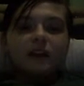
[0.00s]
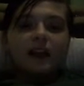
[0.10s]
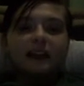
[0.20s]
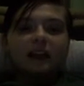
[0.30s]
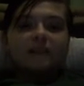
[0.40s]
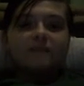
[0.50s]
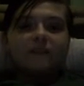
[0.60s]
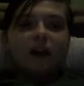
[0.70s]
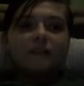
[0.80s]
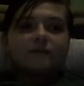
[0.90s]
like
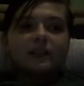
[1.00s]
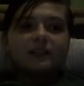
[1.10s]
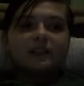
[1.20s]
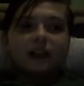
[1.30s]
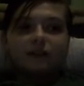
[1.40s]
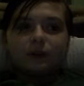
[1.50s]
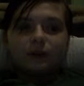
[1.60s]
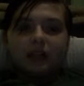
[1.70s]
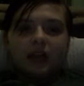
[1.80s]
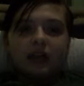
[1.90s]
5 minutes after we
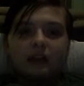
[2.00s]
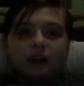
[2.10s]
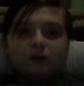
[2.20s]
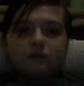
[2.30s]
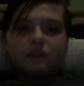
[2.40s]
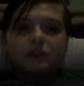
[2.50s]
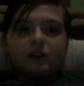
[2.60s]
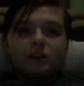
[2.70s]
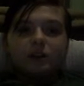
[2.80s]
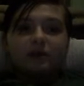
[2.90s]
hang up,
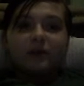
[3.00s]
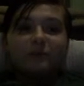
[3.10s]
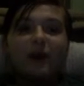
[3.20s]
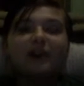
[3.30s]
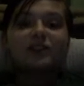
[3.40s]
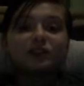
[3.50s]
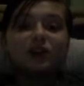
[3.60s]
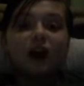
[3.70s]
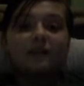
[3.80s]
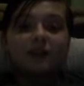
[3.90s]
the bus
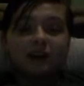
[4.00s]
driver